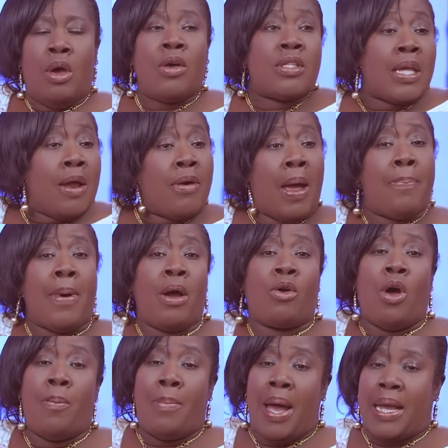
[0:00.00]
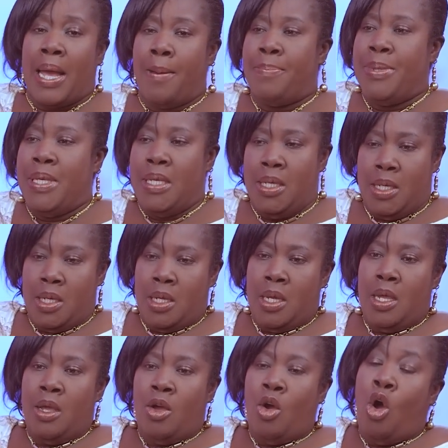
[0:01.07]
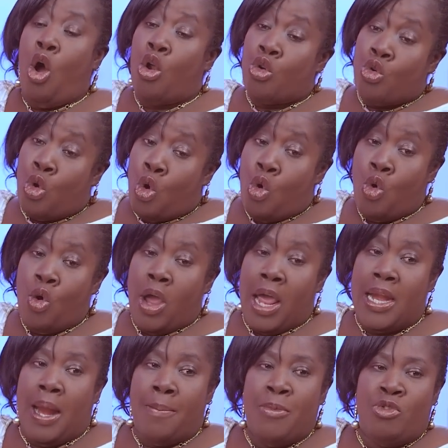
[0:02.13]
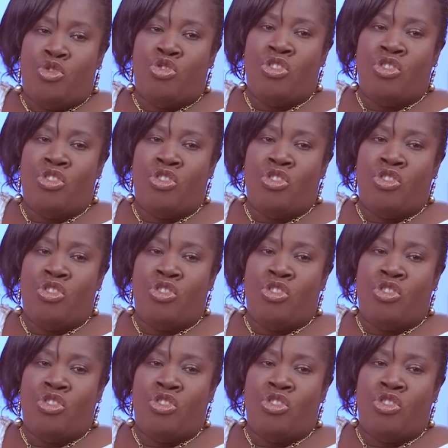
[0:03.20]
There was a rapper called Maccabi. Mm.